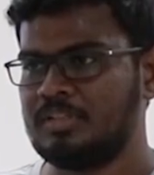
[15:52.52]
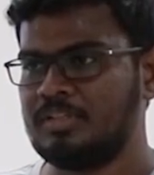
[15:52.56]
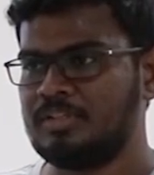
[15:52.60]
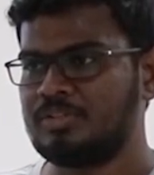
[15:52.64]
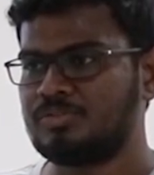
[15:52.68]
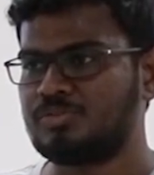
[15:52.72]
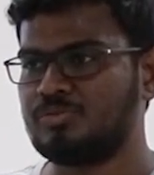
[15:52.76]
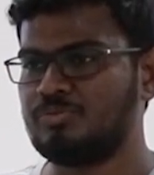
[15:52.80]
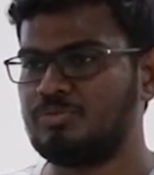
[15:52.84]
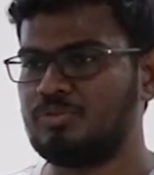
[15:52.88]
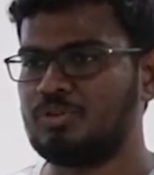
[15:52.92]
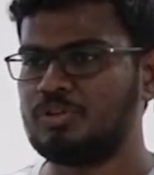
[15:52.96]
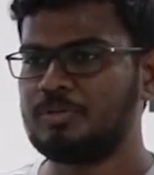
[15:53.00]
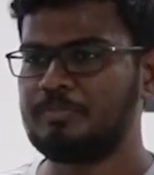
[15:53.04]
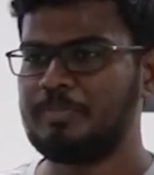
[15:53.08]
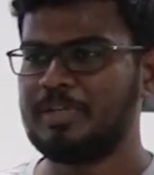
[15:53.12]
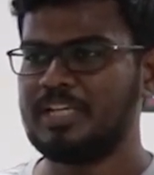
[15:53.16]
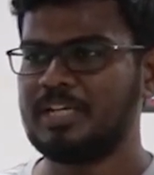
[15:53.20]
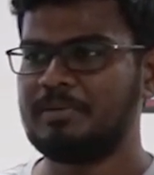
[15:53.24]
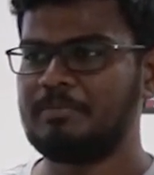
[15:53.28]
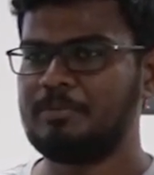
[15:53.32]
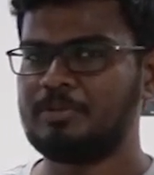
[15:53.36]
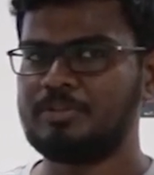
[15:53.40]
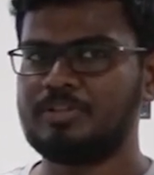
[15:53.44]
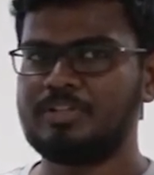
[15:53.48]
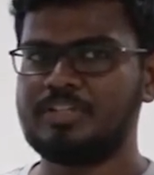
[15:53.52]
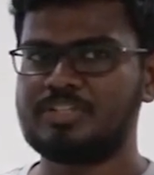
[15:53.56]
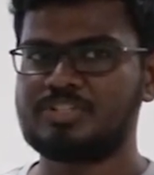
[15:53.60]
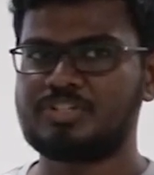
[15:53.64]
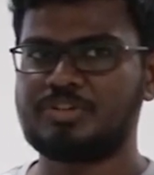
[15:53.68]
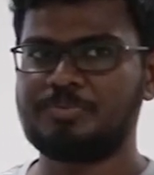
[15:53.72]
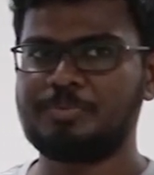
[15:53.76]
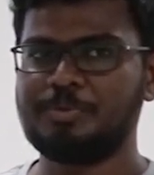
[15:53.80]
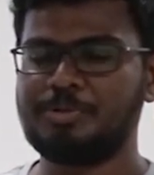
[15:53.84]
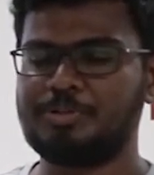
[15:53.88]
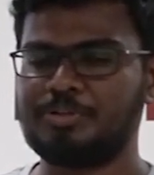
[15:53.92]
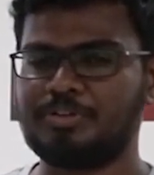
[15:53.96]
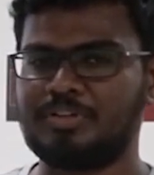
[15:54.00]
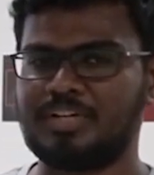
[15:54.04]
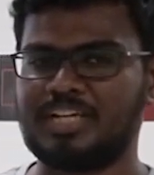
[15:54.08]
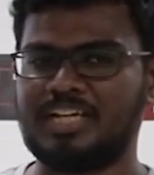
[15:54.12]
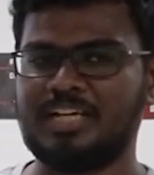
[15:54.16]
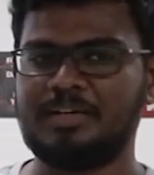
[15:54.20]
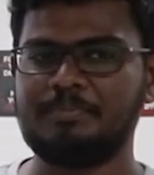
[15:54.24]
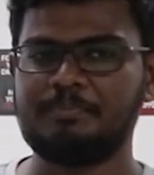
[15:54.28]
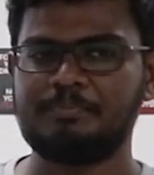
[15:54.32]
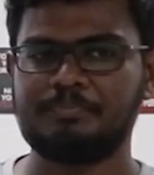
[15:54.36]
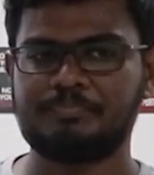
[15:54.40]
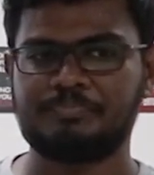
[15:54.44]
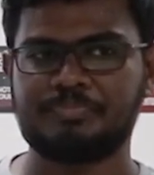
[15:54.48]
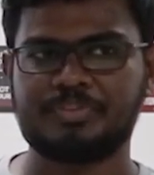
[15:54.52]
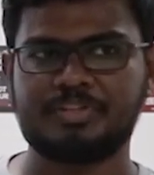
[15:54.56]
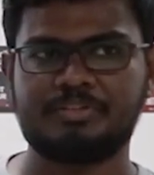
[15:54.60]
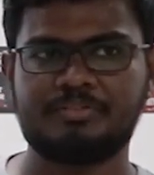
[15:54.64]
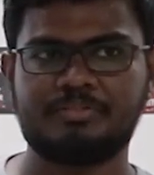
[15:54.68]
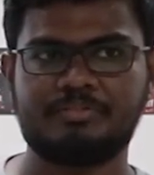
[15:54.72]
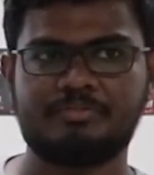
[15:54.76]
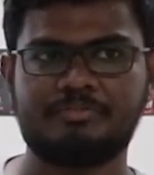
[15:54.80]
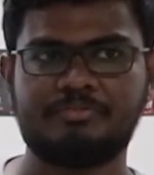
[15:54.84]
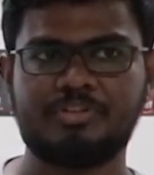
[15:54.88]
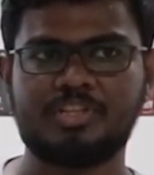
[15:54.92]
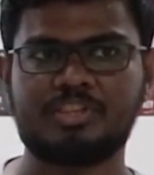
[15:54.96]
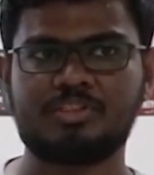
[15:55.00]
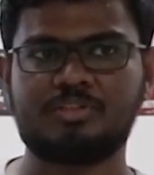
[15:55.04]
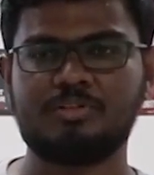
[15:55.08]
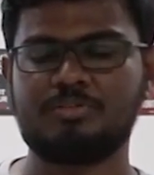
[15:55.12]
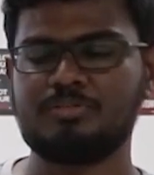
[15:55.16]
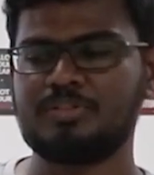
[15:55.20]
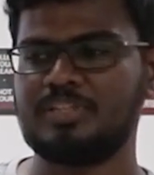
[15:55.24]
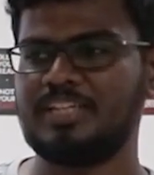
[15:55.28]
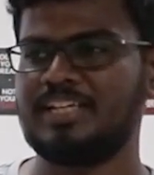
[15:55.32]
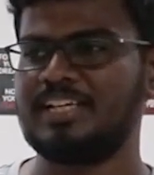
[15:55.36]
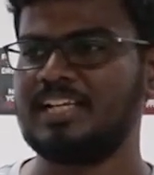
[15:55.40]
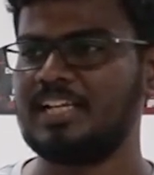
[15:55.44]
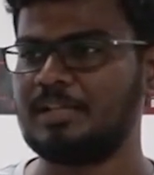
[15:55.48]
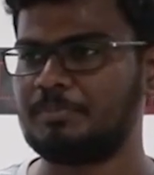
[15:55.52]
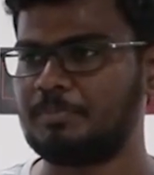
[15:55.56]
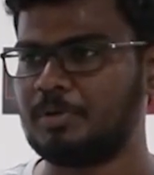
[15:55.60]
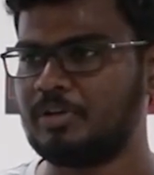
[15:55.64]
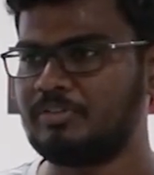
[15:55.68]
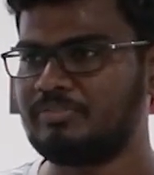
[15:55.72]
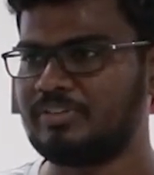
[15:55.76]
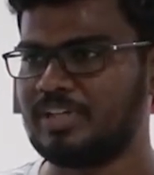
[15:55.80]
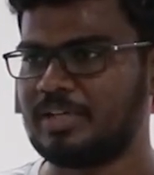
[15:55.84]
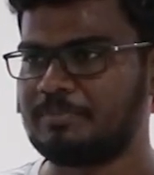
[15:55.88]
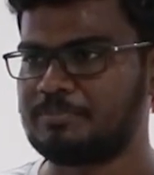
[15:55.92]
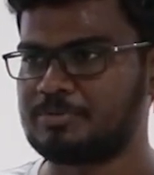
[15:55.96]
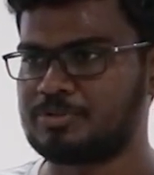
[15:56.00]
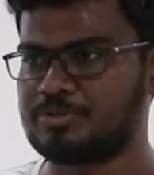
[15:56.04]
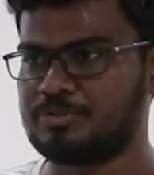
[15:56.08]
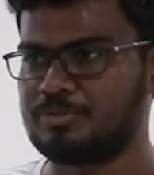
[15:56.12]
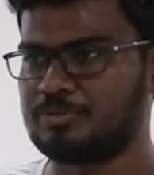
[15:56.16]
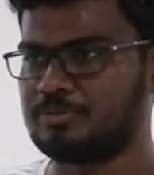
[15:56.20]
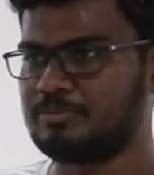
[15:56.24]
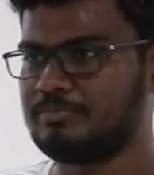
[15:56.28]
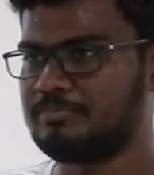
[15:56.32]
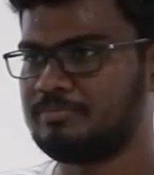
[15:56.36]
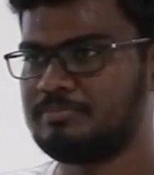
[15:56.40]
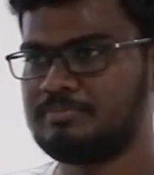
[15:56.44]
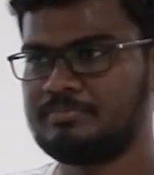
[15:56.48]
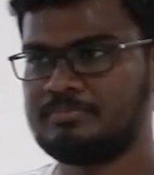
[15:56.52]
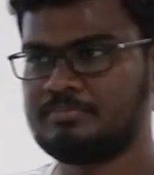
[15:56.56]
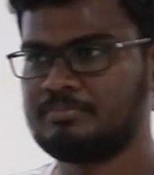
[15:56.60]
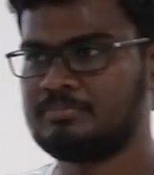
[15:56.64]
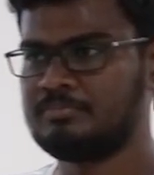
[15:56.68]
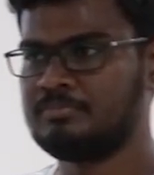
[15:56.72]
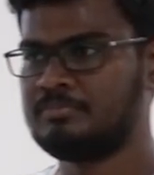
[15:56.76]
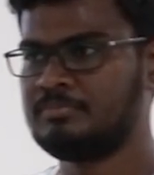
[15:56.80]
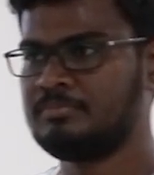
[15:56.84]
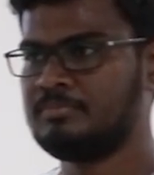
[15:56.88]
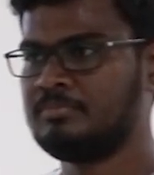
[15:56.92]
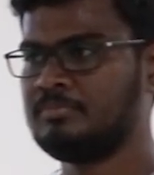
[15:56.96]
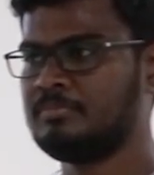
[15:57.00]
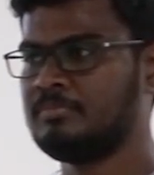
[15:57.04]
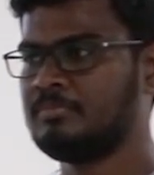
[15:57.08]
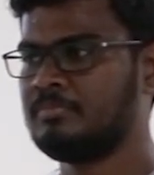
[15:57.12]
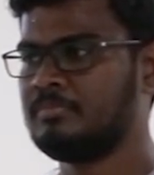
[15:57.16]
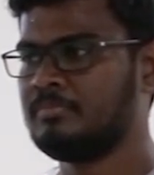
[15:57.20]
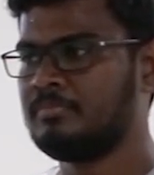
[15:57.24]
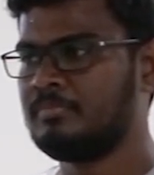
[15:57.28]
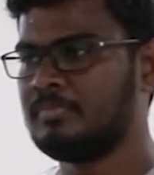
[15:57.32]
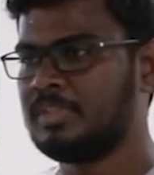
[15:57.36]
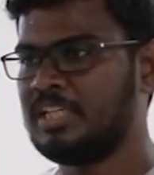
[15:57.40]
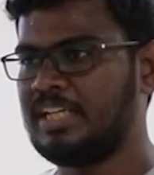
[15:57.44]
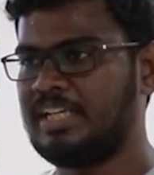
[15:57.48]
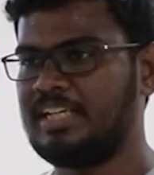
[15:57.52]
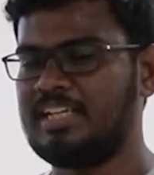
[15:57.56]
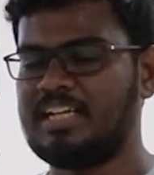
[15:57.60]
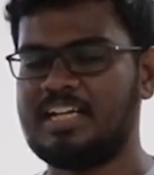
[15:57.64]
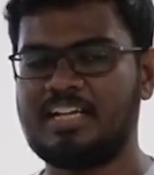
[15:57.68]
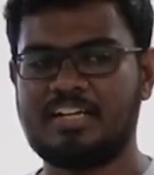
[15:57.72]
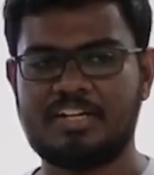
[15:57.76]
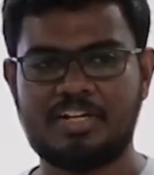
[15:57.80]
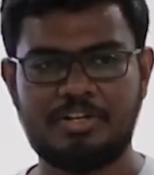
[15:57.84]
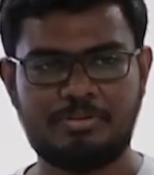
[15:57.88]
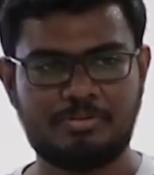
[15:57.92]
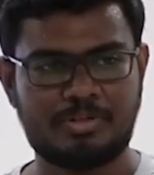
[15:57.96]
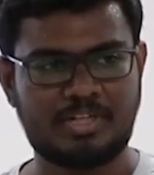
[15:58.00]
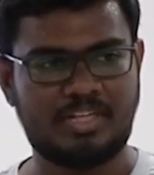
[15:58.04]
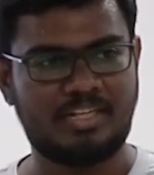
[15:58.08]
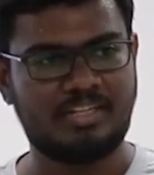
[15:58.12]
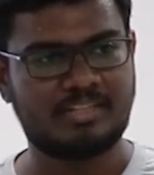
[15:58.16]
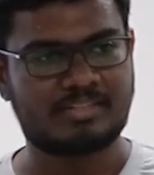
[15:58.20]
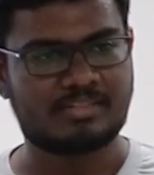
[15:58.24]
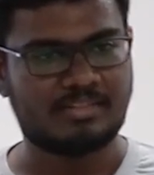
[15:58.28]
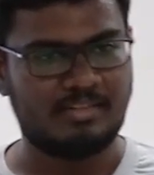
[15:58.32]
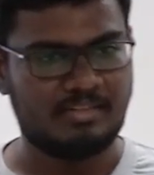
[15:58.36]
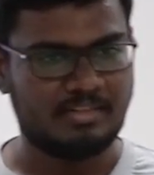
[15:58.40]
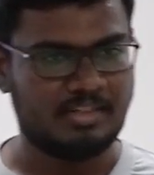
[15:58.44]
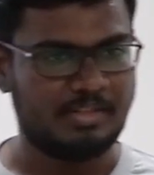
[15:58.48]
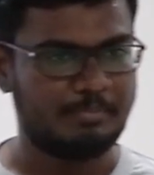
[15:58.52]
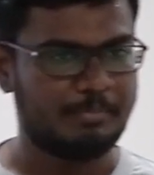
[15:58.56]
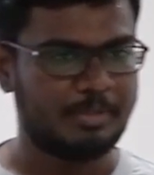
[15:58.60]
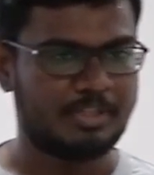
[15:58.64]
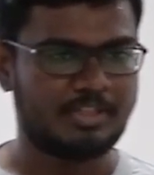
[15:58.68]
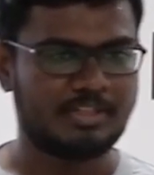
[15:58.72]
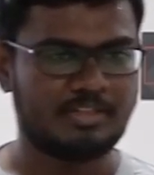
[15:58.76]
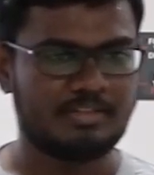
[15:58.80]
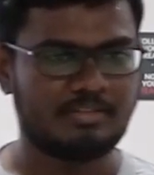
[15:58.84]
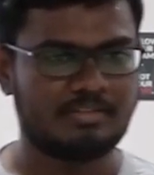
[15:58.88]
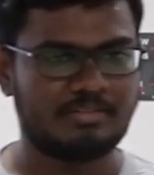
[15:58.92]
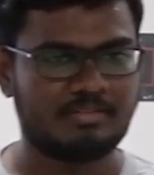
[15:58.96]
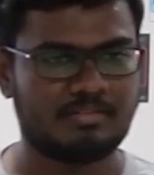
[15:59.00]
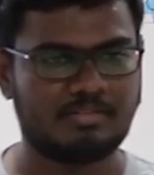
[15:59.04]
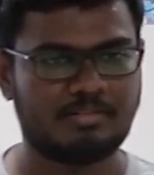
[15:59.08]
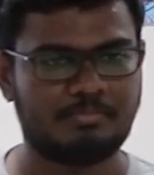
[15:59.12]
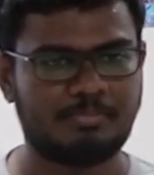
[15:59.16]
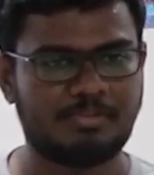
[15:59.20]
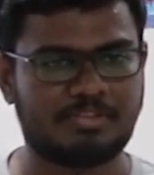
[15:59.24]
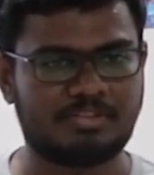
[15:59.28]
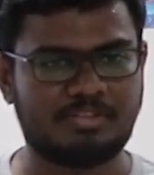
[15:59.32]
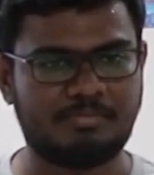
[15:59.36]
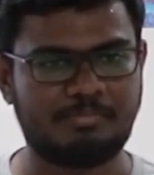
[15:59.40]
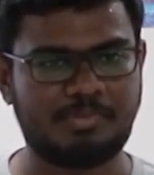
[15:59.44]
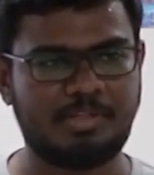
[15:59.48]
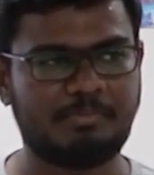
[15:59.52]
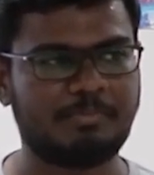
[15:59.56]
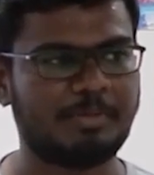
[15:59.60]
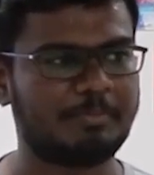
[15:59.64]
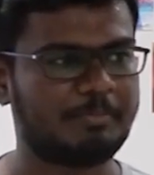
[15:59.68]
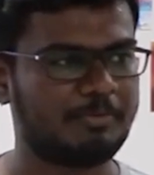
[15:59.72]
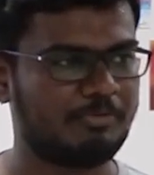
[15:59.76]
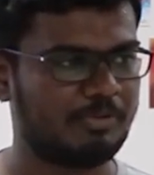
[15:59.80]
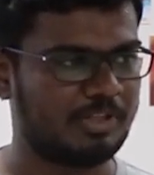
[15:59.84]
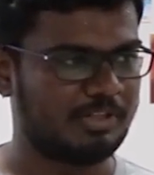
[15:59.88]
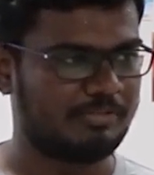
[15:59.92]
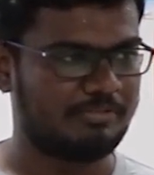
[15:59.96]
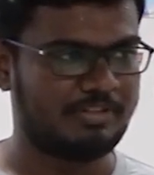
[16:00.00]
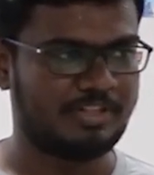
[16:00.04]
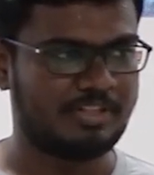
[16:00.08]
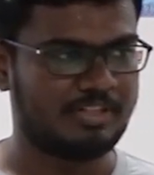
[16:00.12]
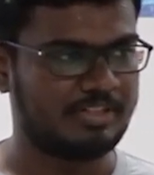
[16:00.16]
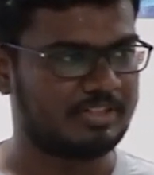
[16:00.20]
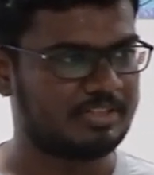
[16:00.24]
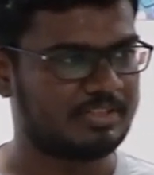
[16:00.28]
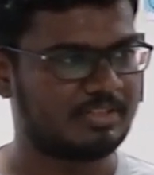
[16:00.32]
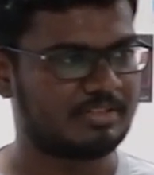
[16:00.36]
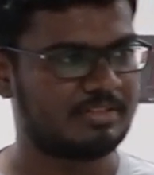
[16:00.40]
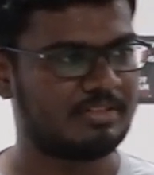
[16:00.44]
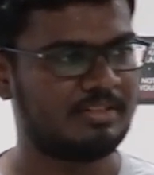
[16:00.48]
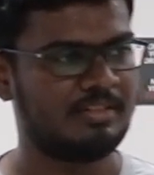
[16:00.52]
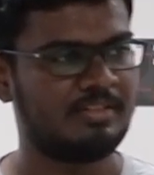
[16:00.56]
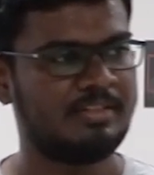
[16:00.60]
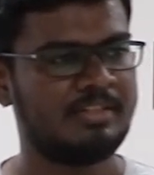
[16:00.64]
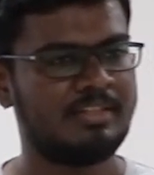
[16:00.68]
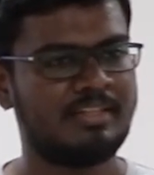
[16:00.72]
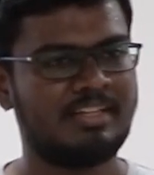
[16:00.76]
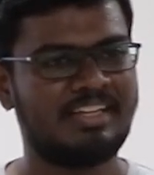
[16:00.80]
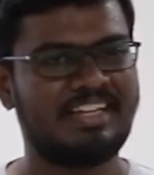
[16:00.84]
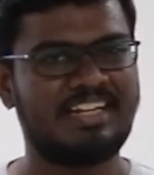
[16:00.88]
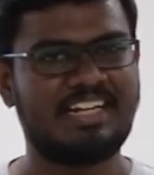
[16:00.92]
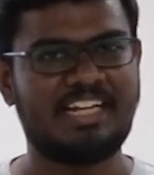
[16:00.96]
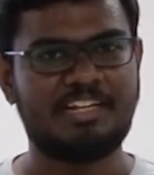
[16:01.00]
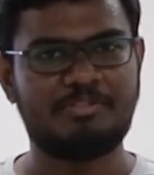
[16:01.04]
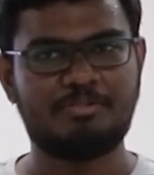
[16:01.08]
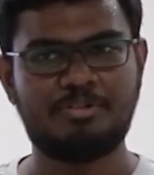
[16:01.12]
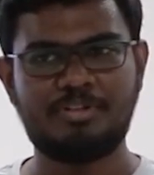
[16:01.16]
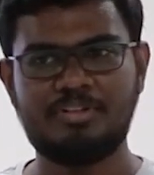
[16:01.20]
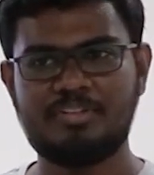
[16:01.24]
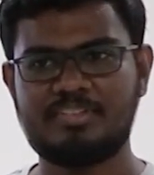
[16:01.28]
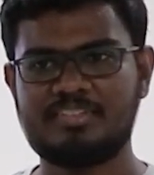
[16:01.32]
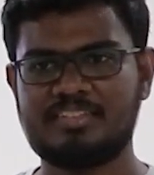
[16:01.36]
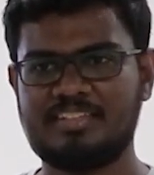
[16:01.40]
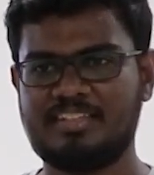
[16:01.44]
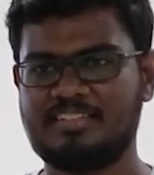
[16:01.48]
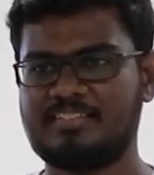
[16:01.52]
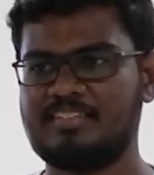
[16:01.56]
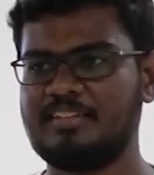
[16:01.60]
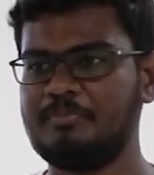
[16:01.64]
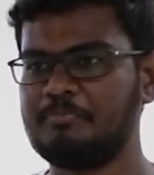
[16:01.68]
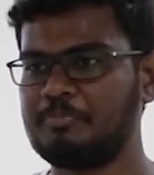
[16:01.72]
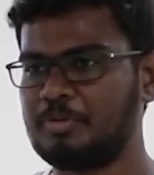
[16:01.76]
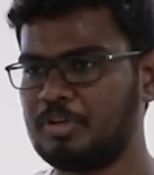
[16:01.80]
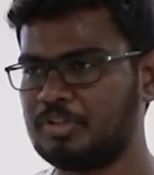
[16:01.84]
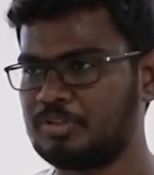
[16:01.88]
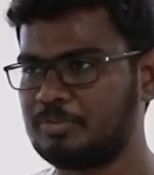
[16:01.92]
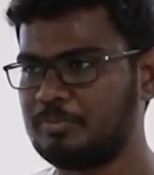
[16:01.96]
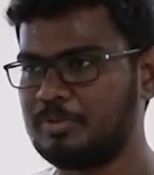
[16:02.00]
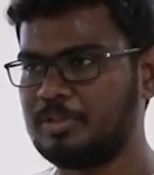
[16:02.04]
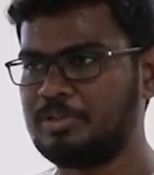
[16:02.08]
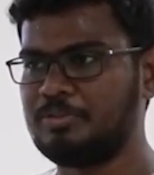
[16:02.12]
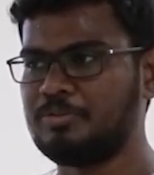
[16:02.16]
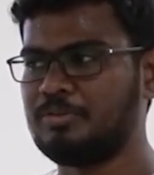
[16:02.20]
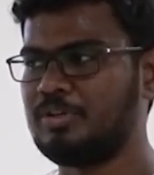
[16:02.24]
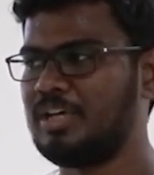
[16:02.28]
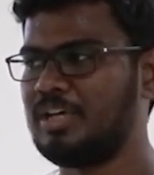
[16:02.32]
you won't be able to distribute your app without the help of App Store. In Android, you can install an APK. Obviously, many people would have done it. In iOS, it's impossible. You